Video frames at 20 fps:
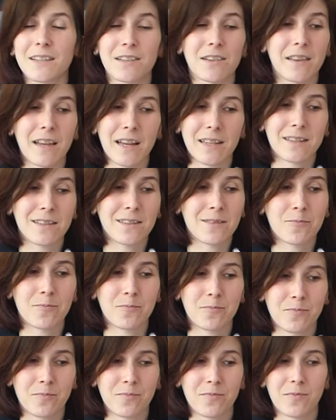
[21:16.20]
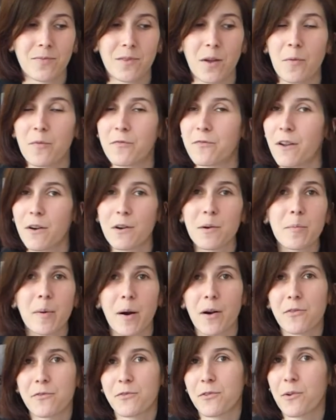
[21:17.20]
So that's a very
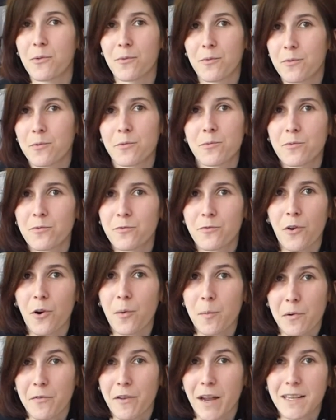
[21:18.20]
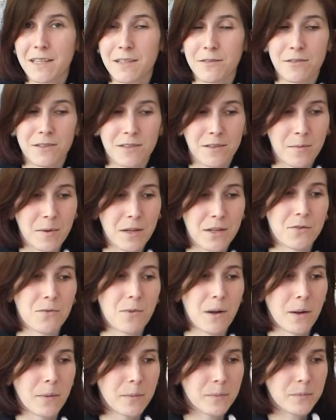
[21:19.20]
powerful form of activism as
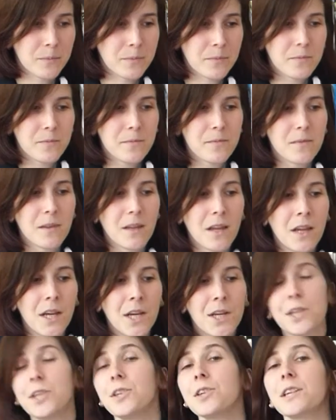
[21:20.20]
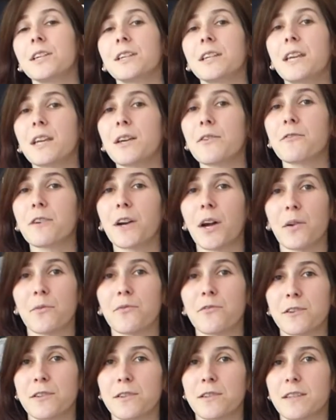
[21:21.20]
well. You can give
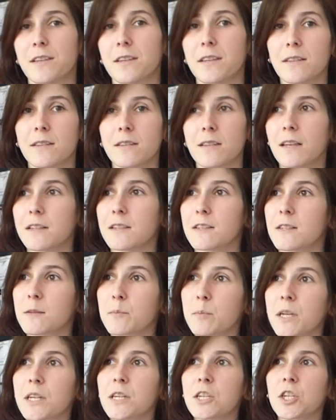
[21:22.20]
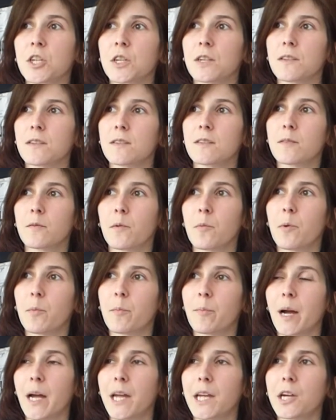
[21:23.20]
conferences and speeches
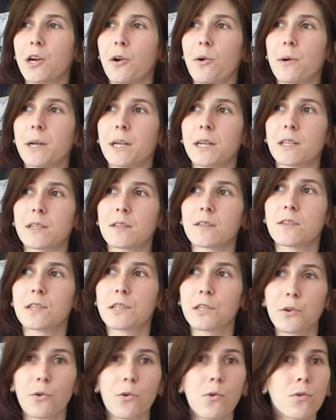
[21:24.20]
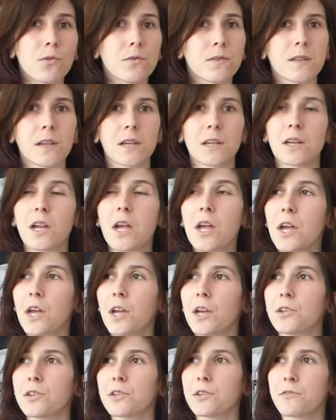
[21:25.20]
by going in schools and
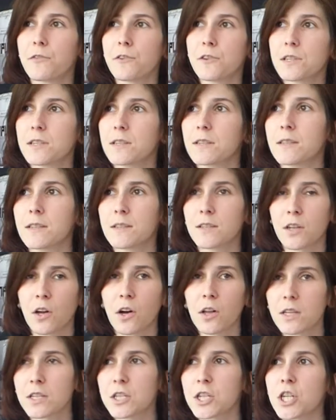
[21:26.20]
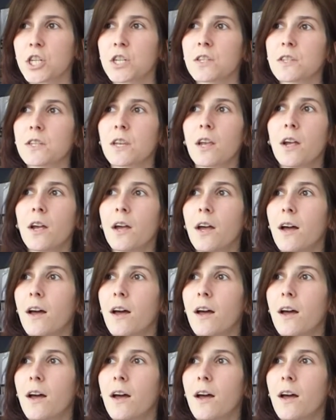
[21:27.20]
universities, colleges,